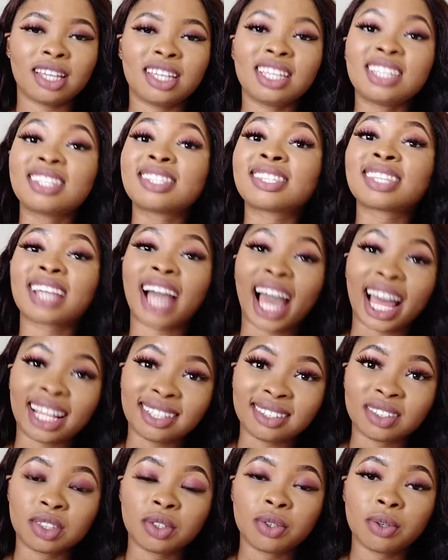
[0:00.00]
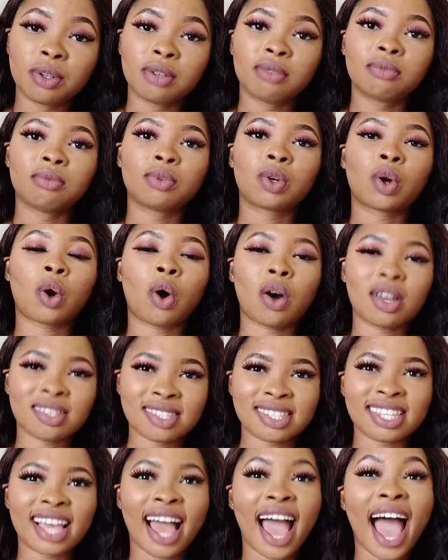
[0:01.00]
It can
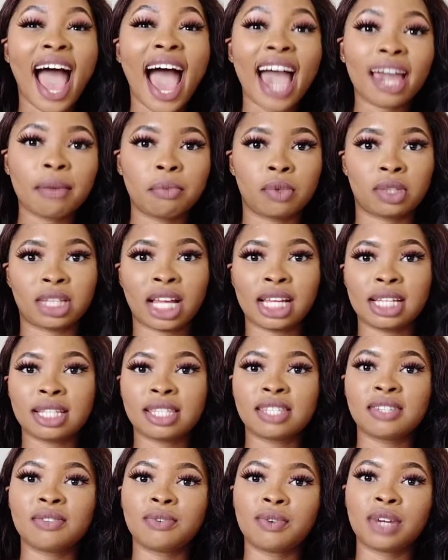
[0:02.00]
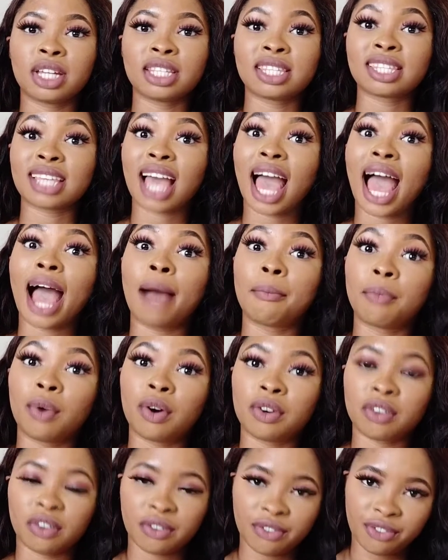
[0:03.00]
cause high mortality rates
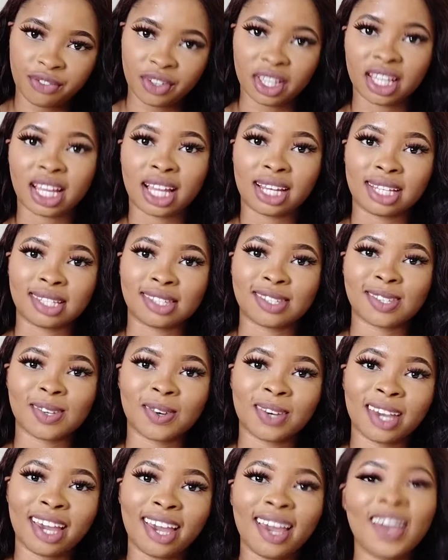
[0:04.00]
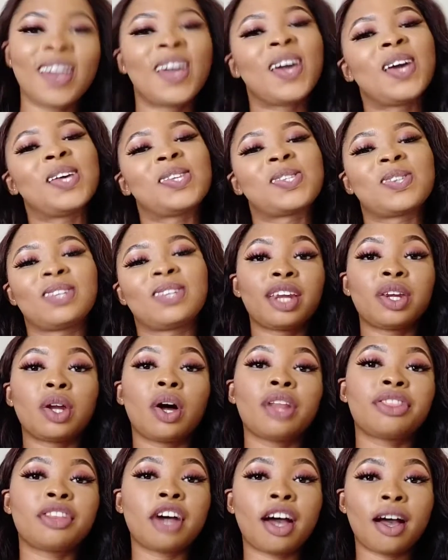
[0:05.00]
among fingerlings. Okay, so
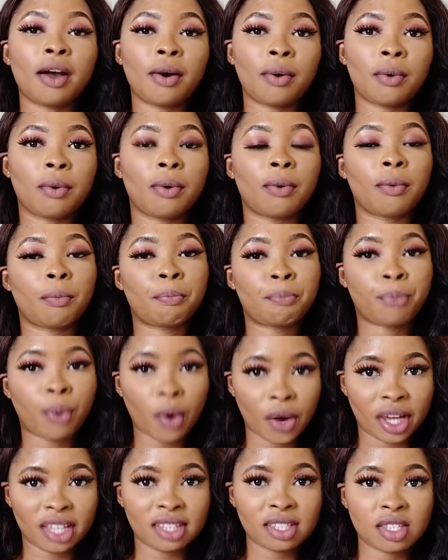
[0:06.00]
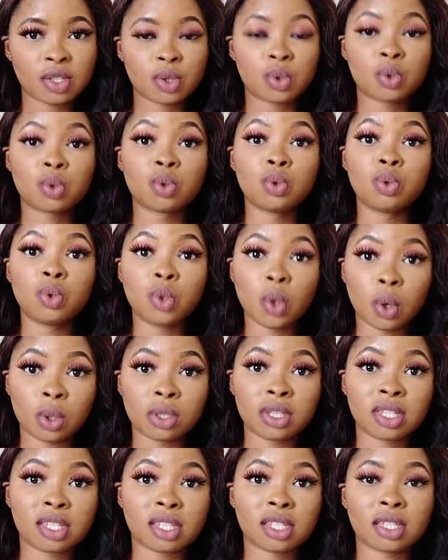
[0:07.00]
another point to
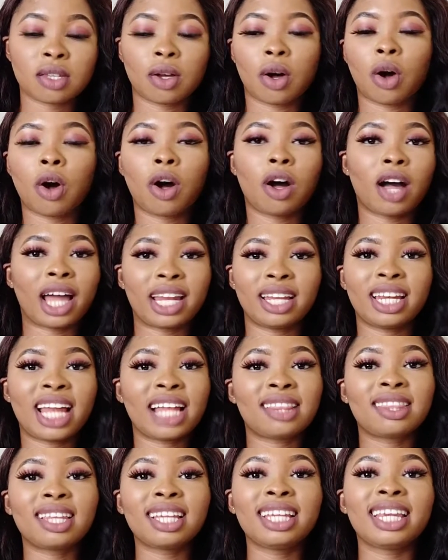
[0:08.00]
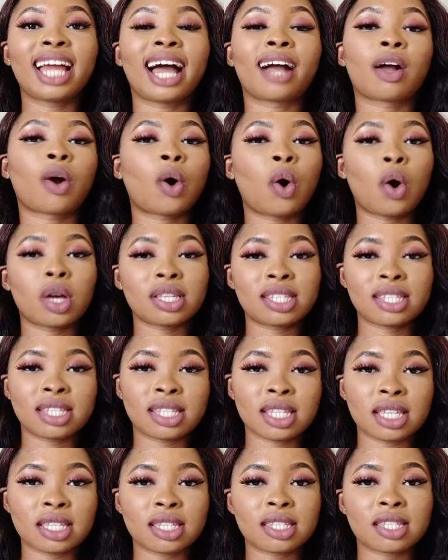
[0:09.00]
note, or another thing that
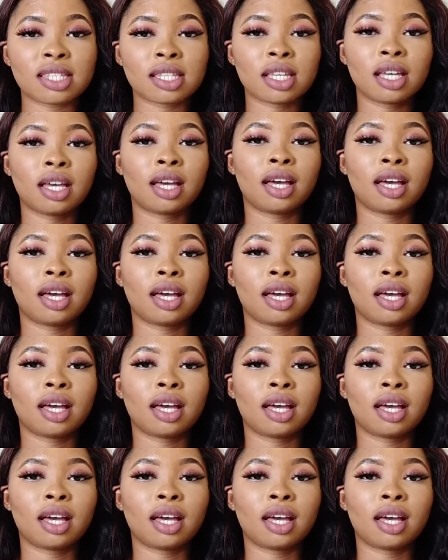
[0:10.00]
causes